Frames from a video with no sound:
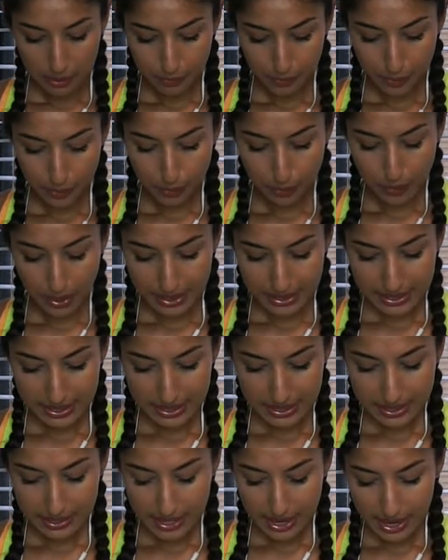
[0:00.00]
For
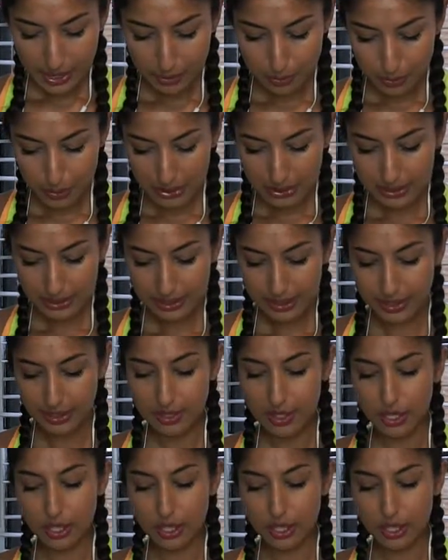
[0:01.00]
running, I really like